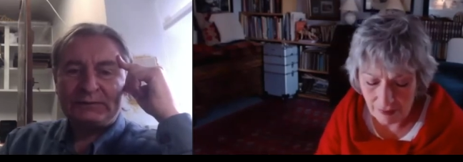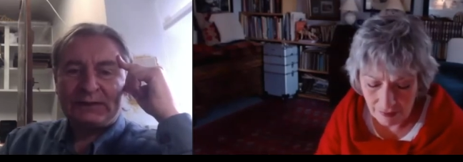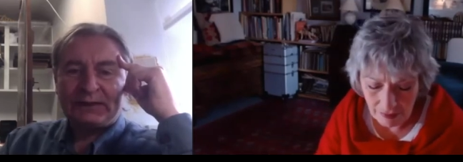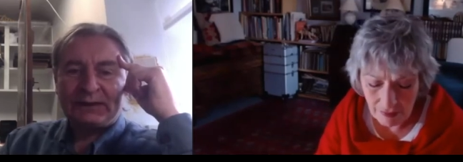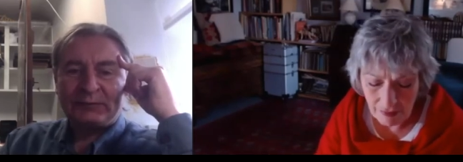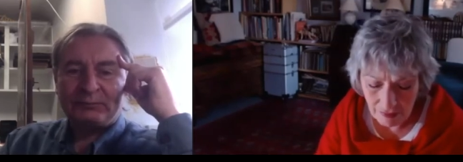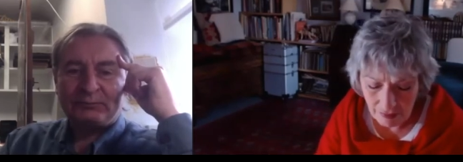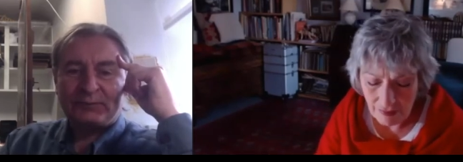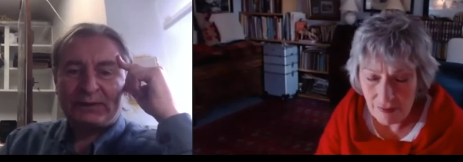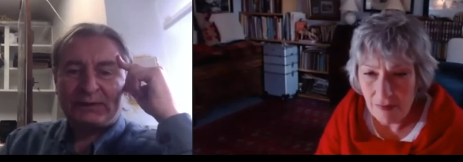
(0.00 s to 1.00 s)

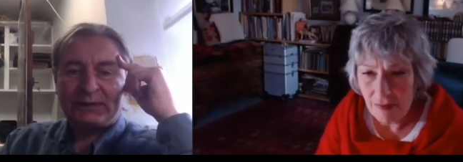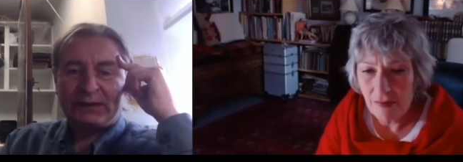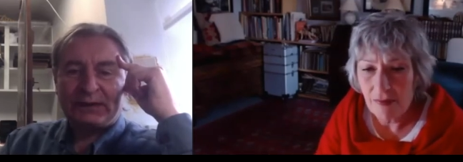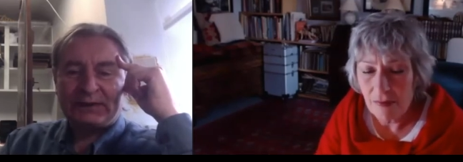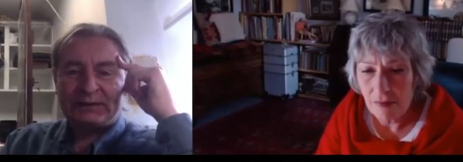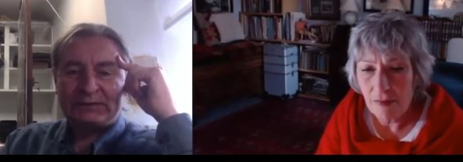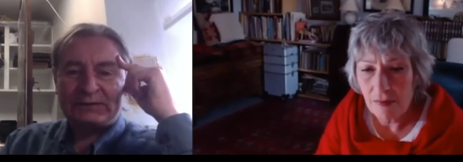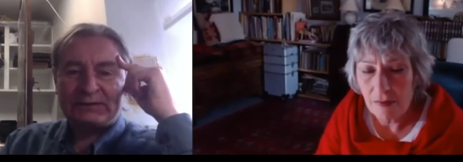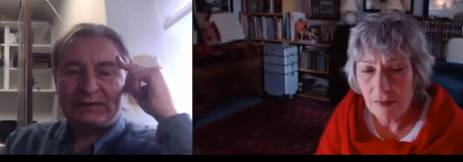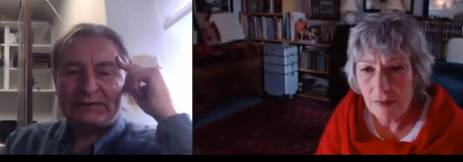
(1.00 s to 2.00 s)
Speaker 1: um, and, and,
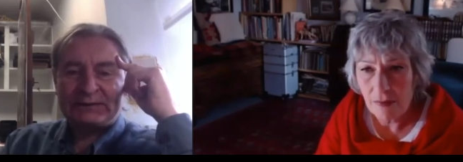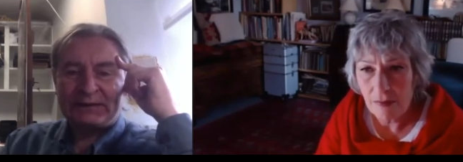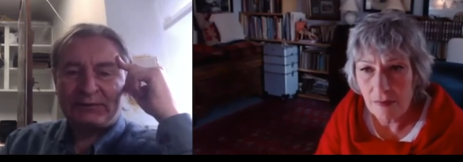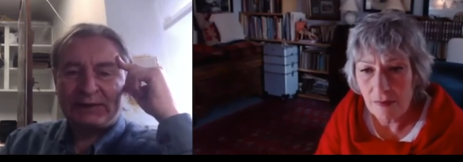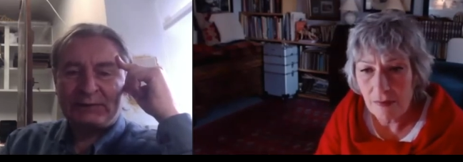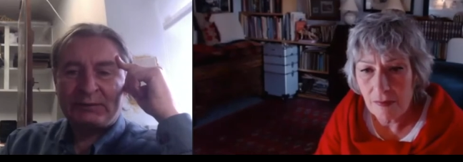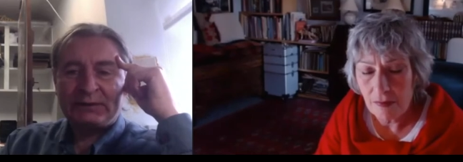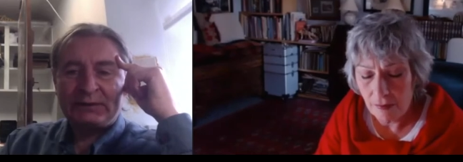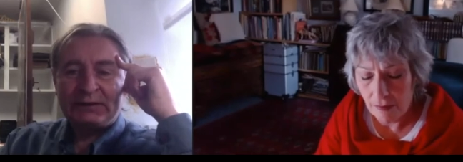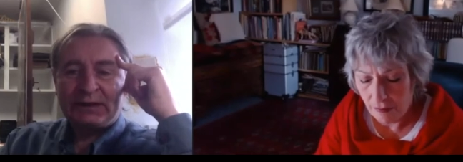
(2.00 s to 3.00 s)
and to cover labour.
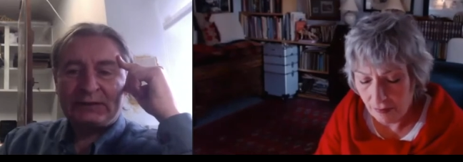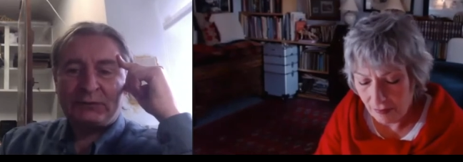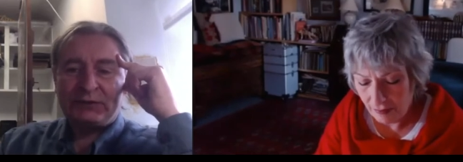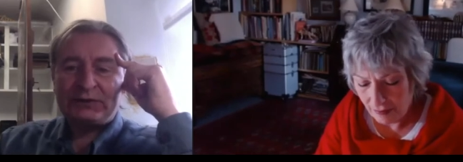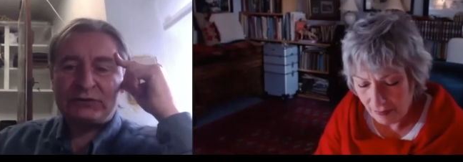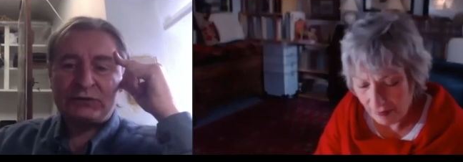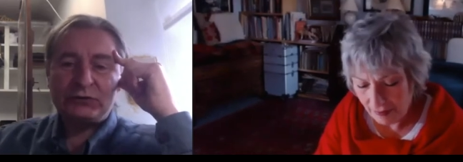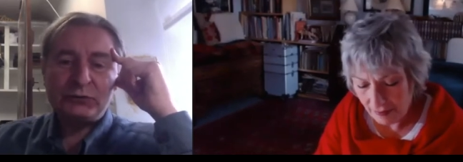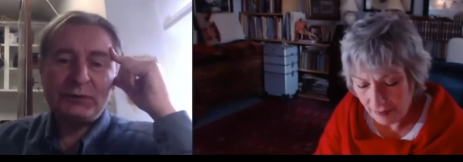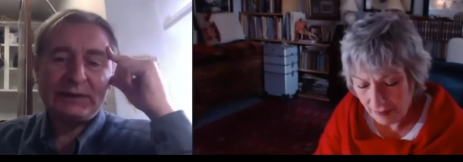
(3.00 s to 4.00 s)
And within
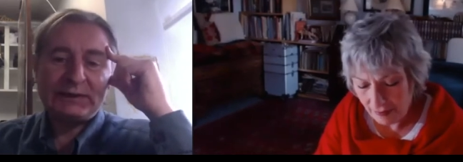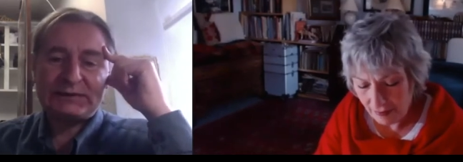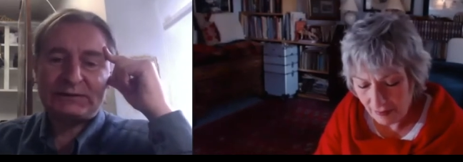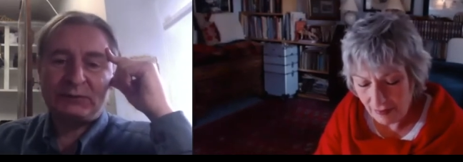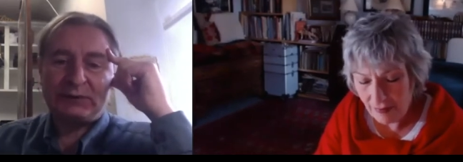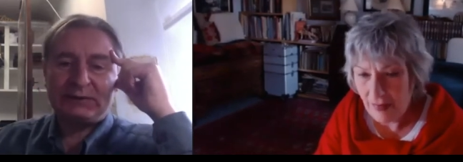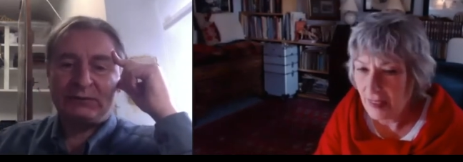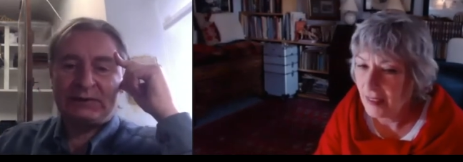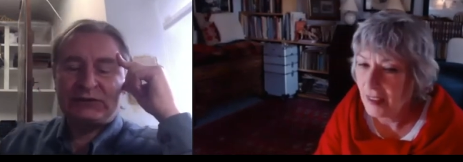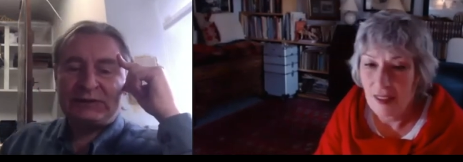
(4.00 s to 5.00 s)
two weeks, we, we
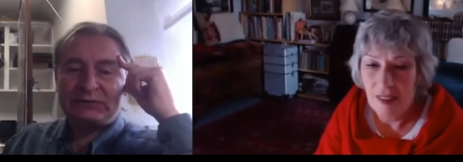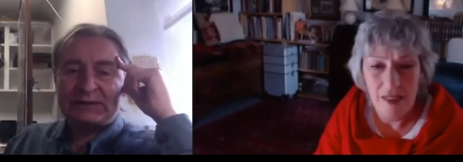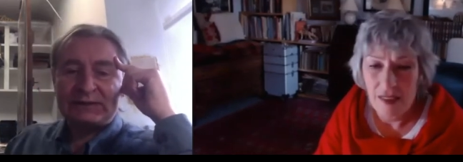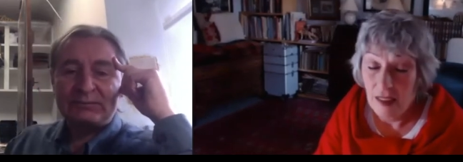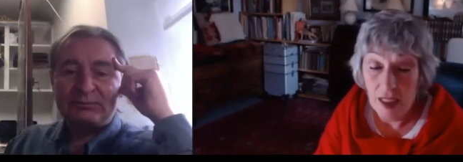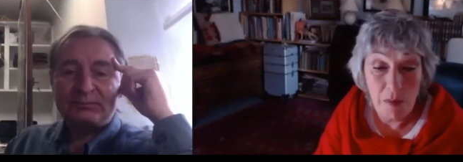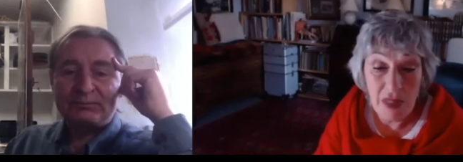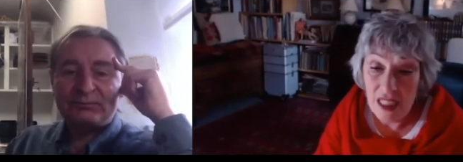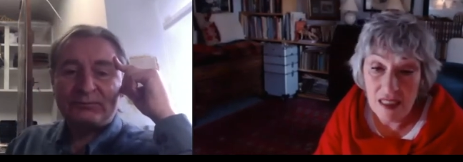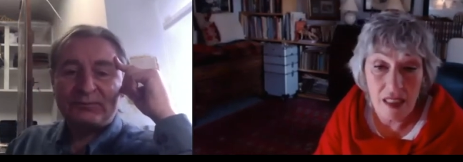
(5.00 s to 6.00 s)
achieved it.
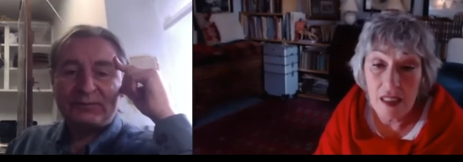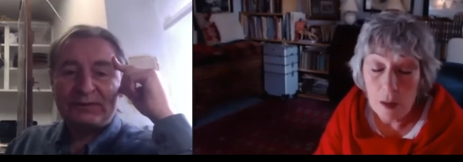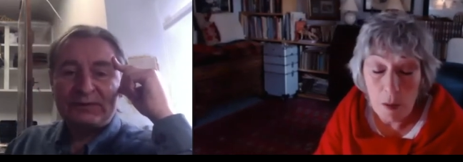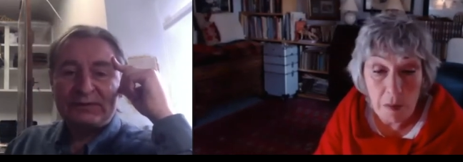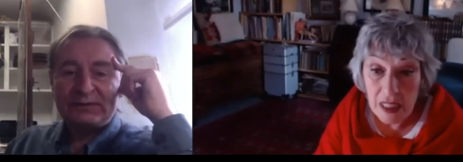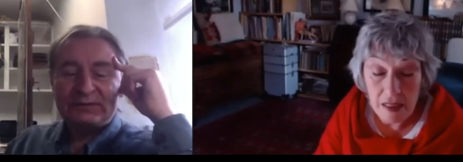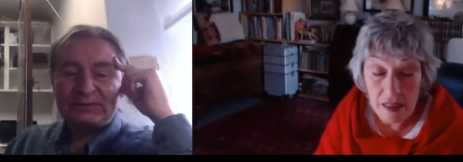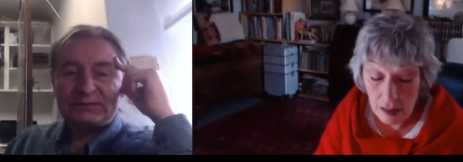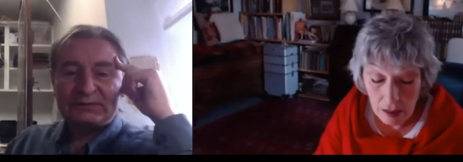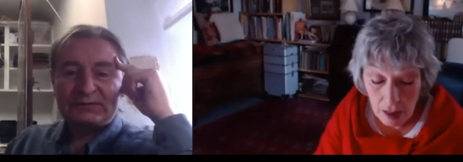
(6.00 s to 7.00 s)
Speaker 2: Amazing,
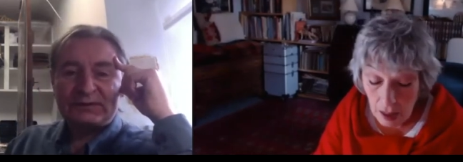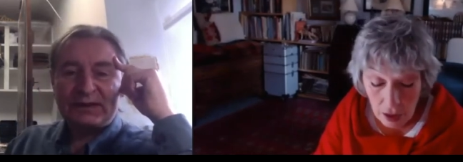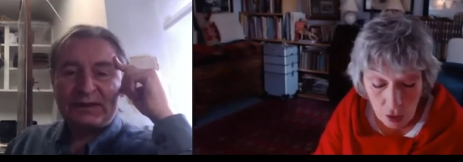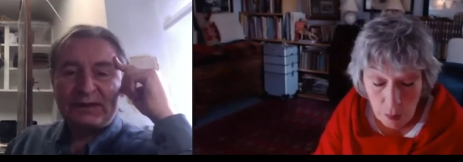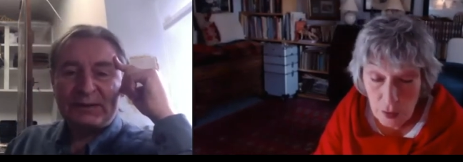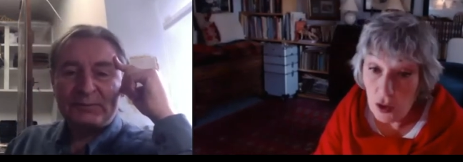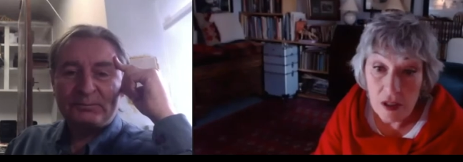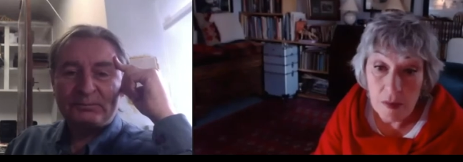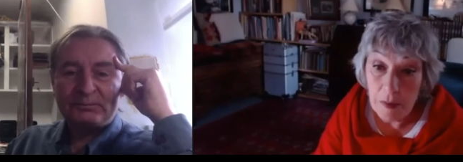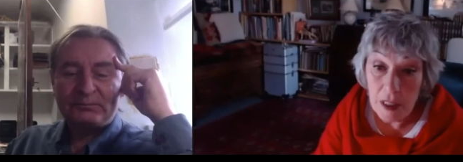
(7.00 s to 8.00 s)
amazing. I know yeah.
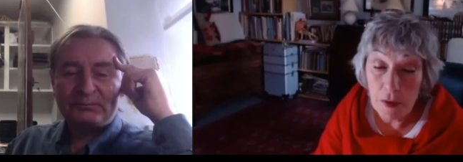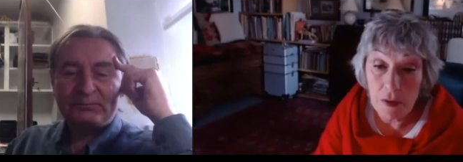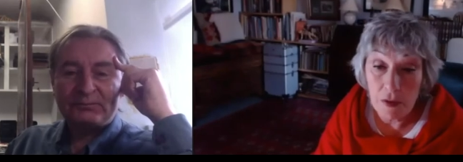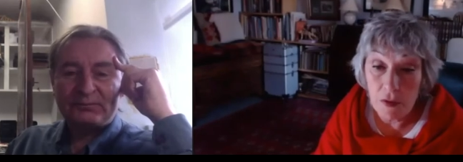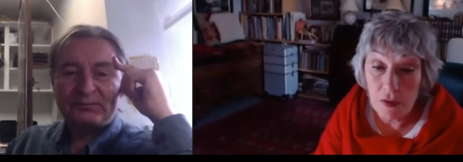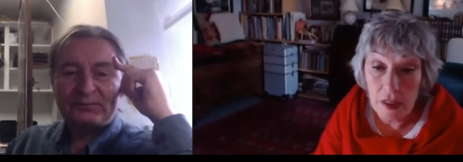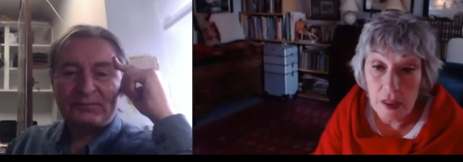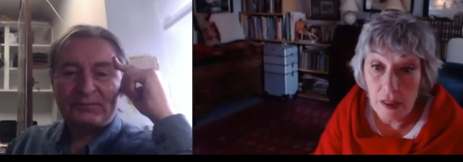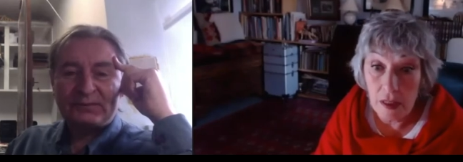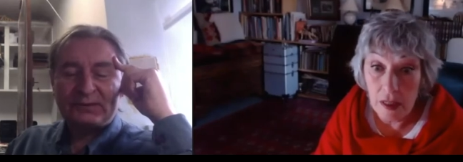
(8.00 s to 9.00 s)
because people
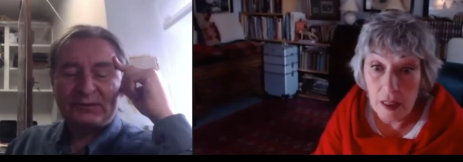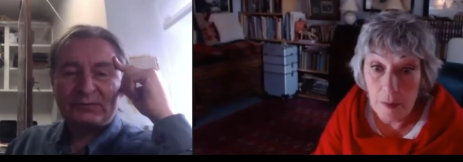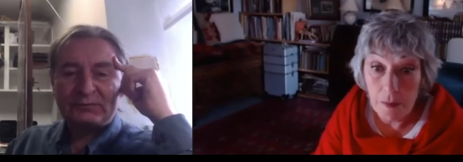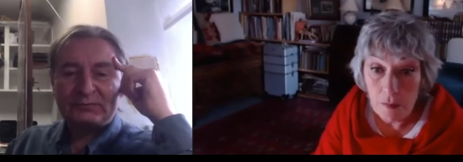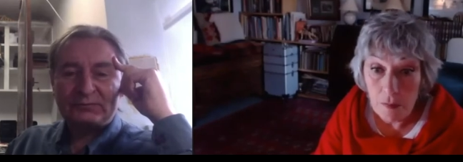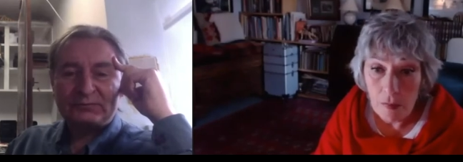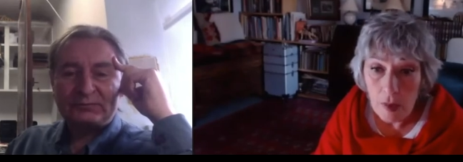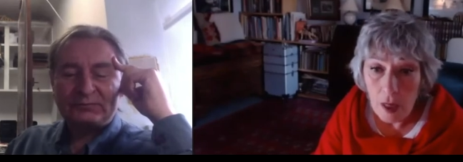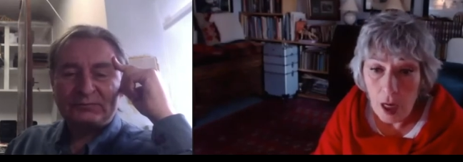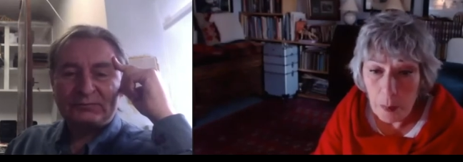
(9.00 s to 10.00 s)
really um,
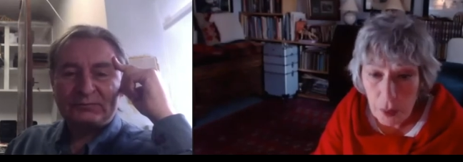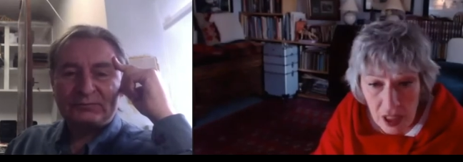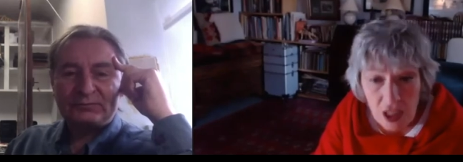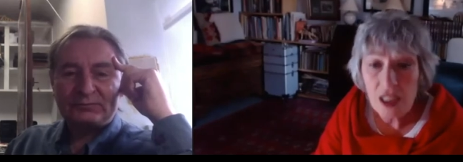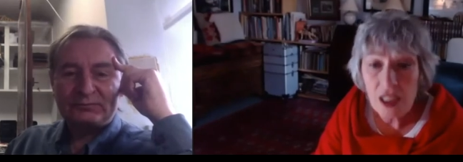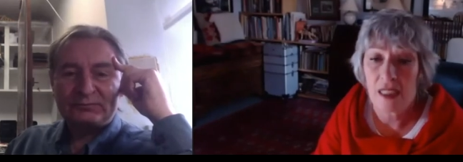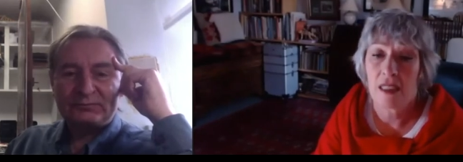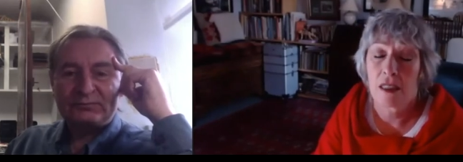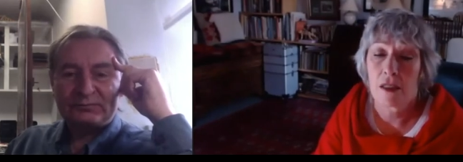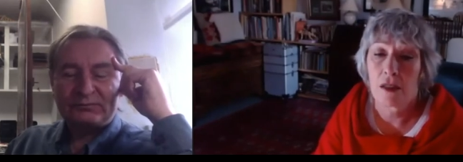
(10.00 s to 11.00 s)

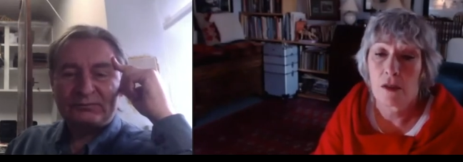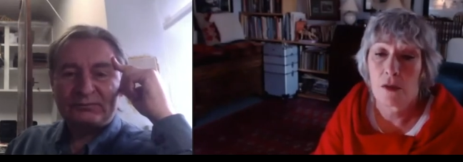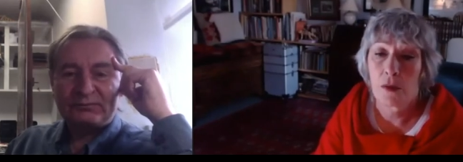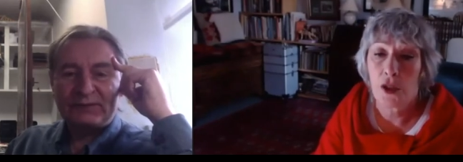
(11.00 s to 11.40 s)
appreciated what